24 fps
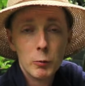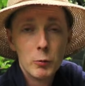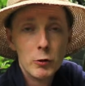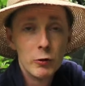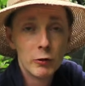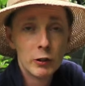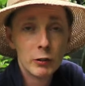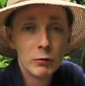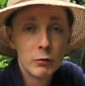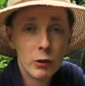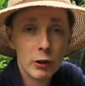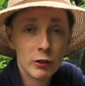
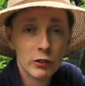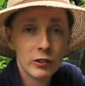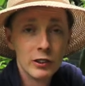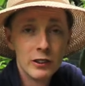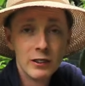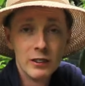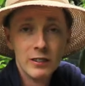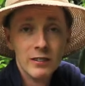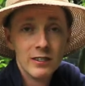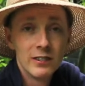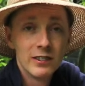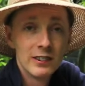removing
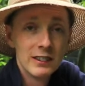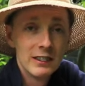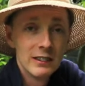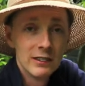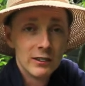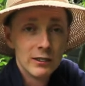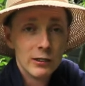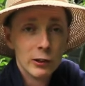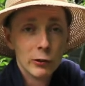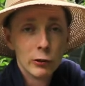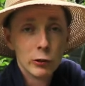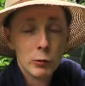rusted and
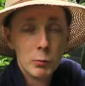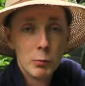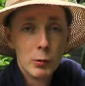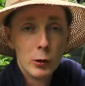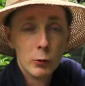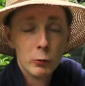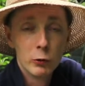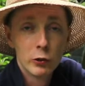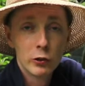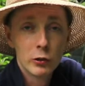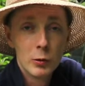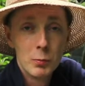seized nuts and
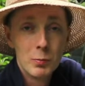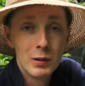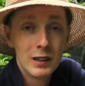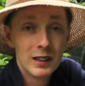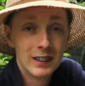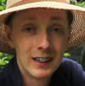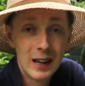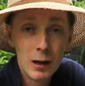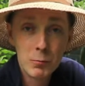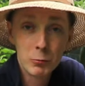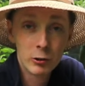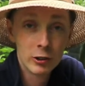bolts can be
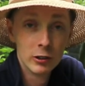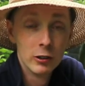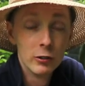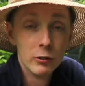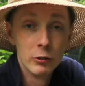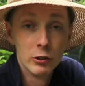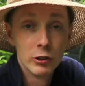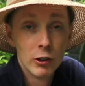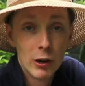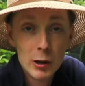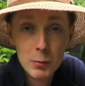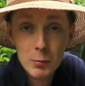an
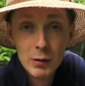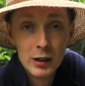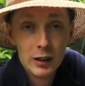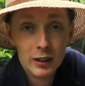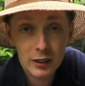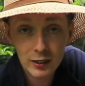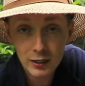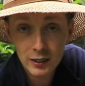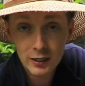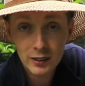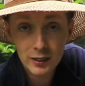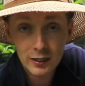absolute nightmare.
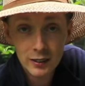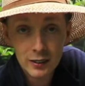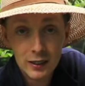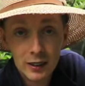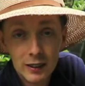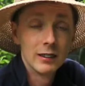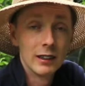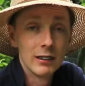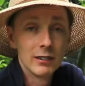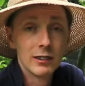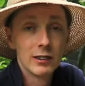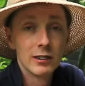
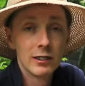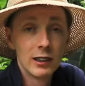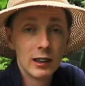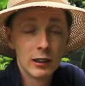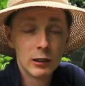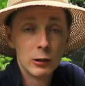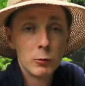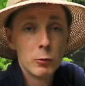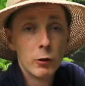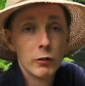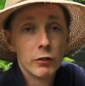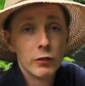That's
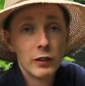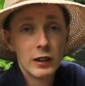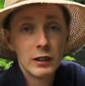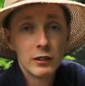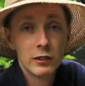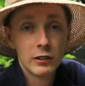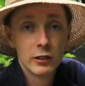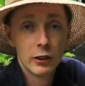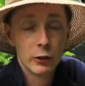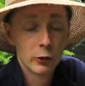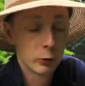exactly what faced